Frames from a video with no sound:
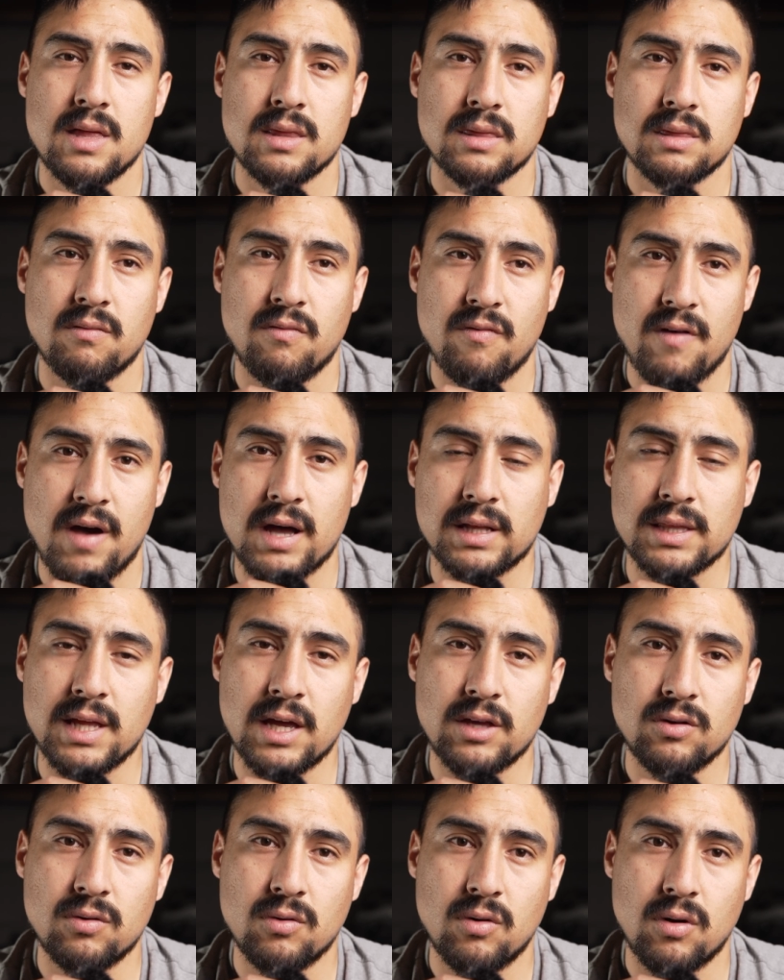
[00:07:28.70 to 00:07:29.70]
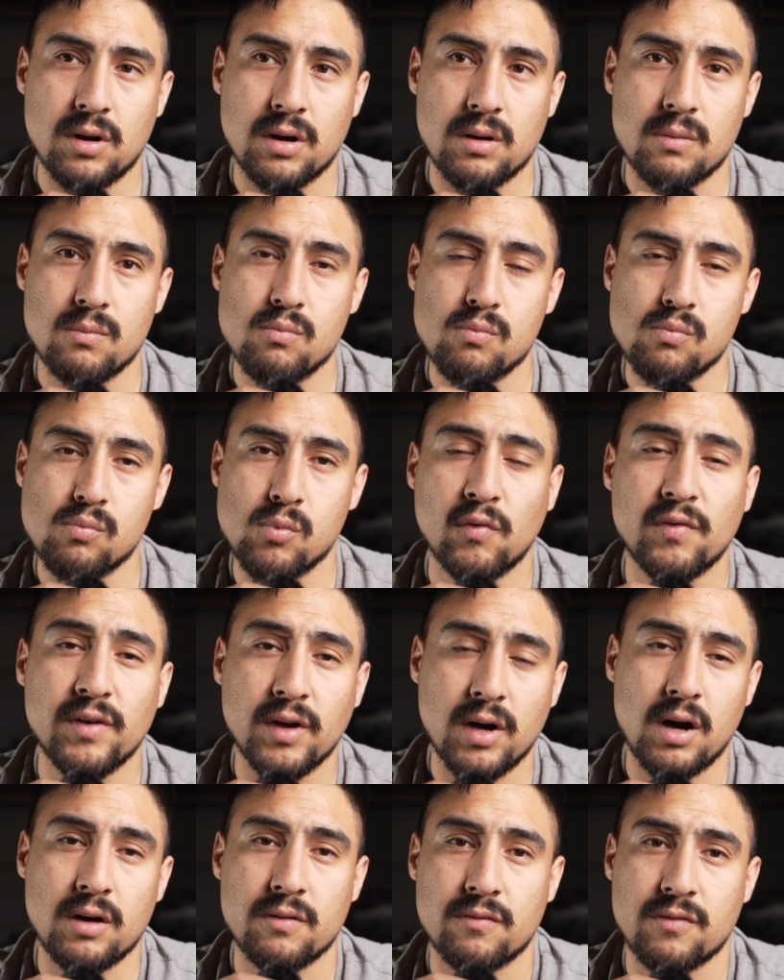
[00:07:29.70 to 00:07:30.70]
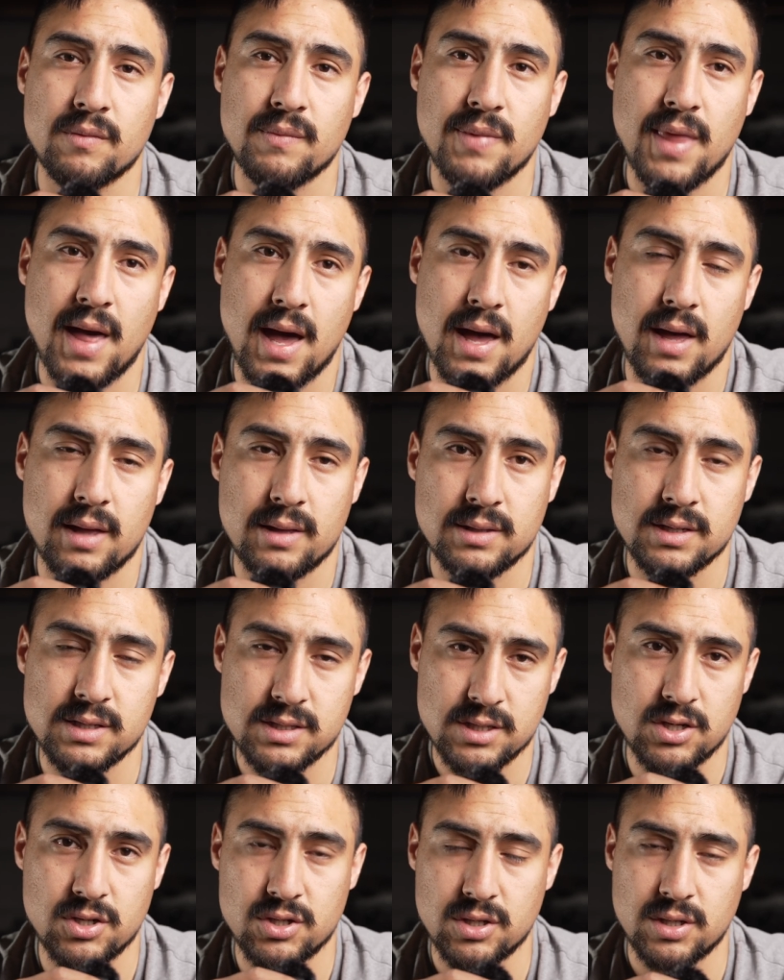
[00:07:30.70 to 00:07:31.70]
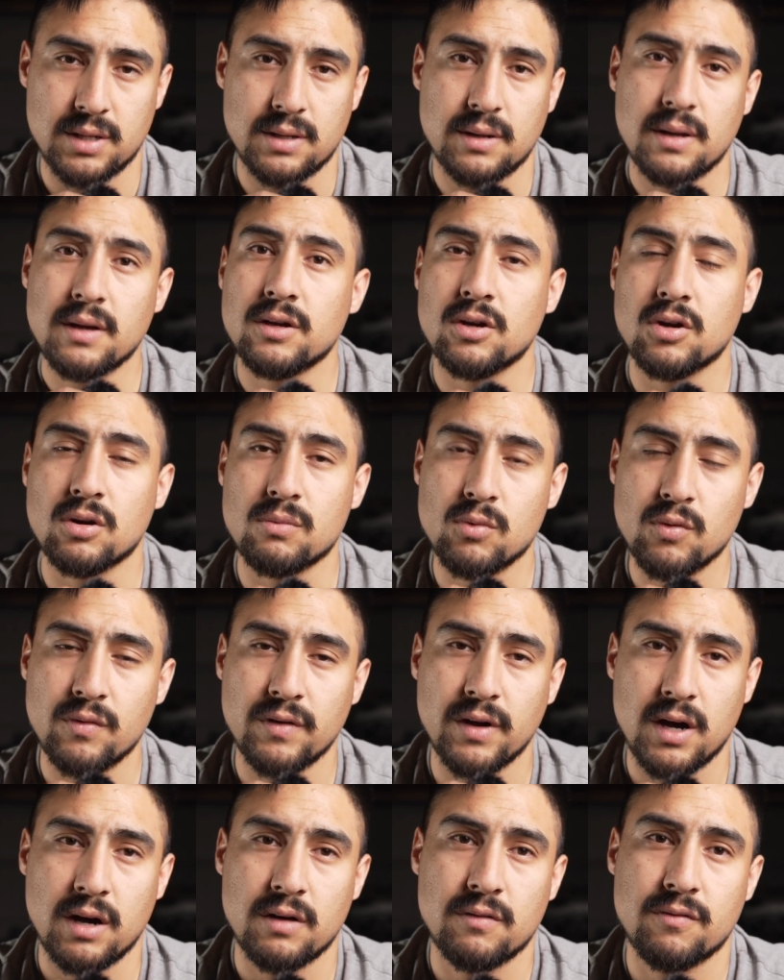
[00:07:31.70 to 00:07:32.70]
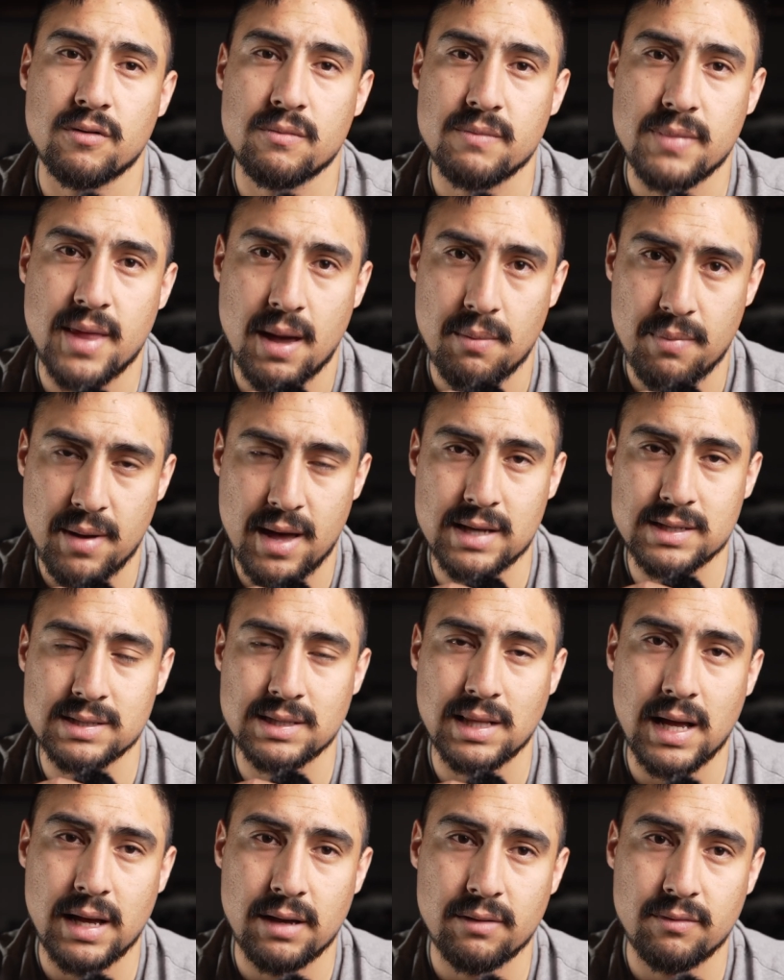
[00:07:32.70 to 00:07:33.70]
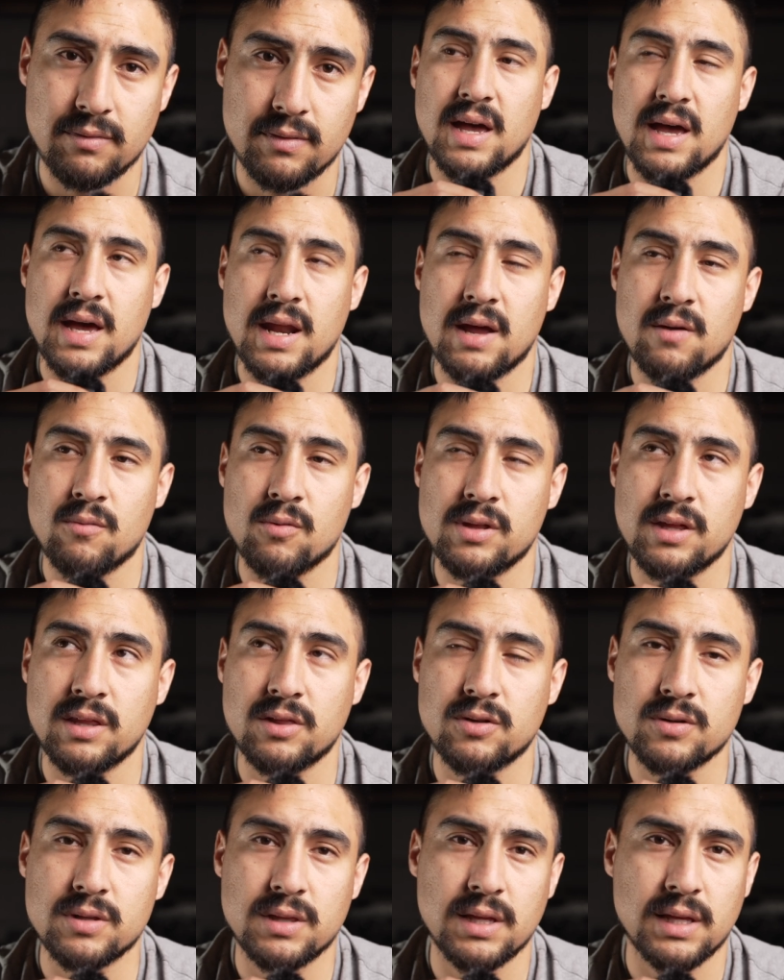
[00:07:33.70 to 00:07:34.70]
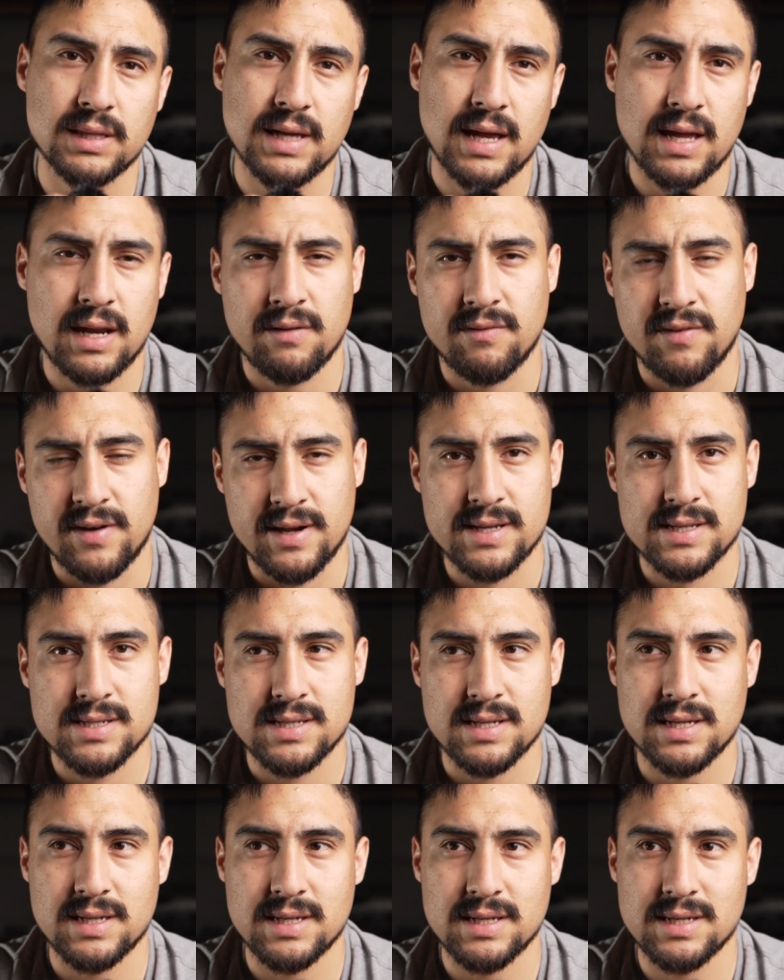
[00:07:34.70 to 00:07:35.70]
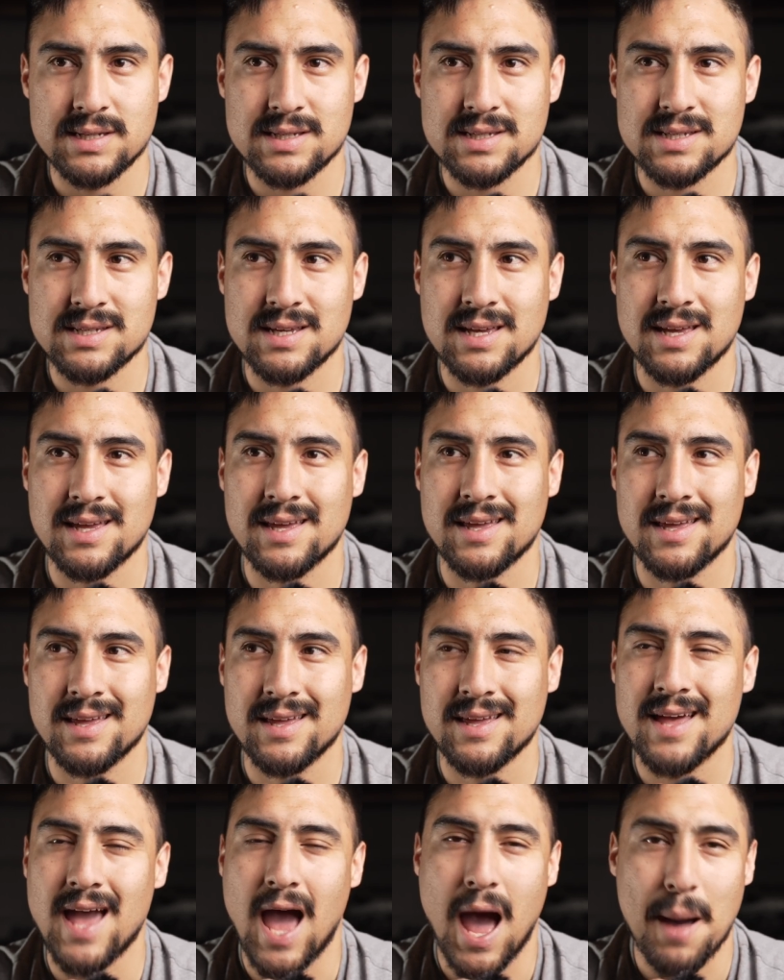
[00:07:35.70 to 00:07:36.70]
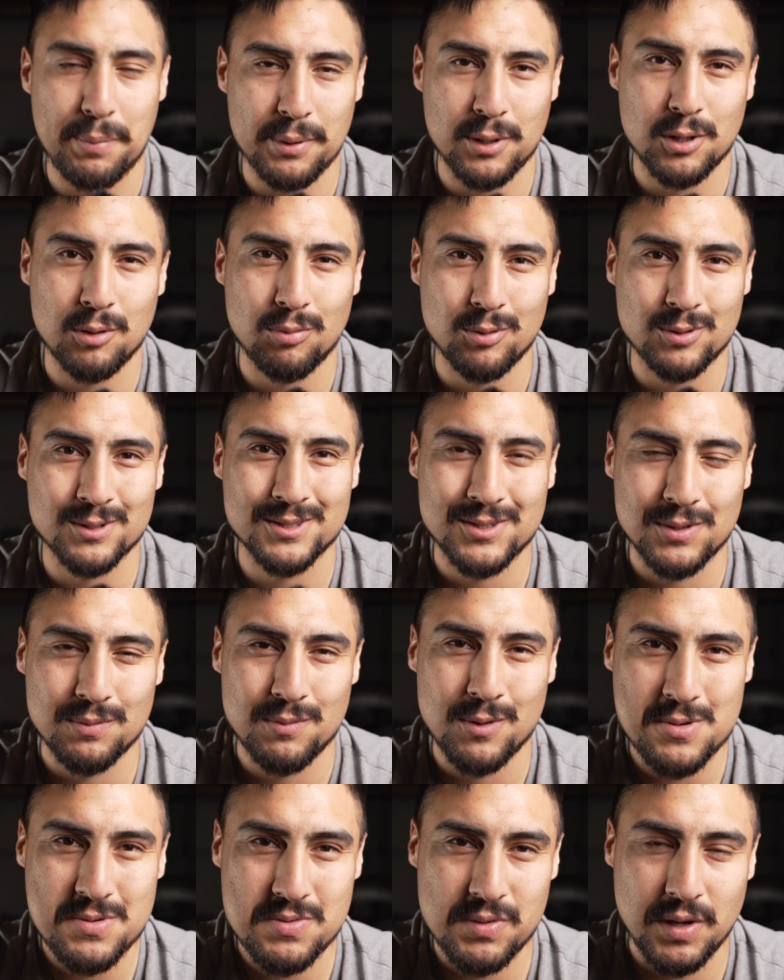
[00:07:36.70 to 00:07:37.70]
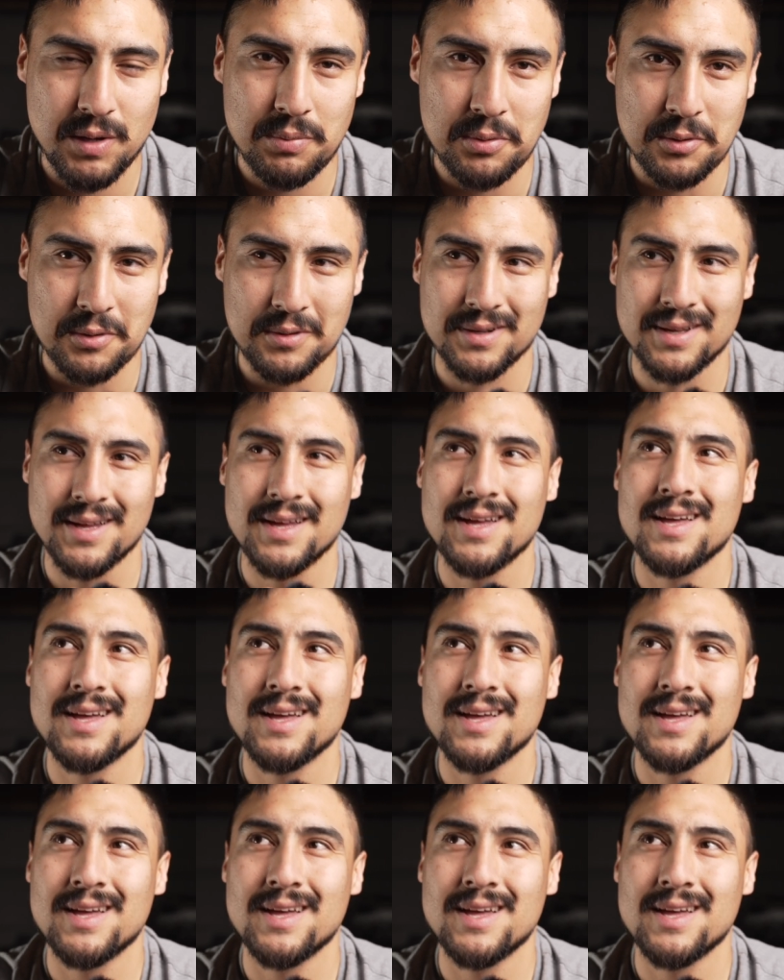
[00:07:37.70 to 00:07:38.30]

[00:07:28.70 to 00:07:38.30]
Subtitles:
the fact that you are moving on from that decision. You're moving on from that past life. And I really do think that advice is applicable to most people.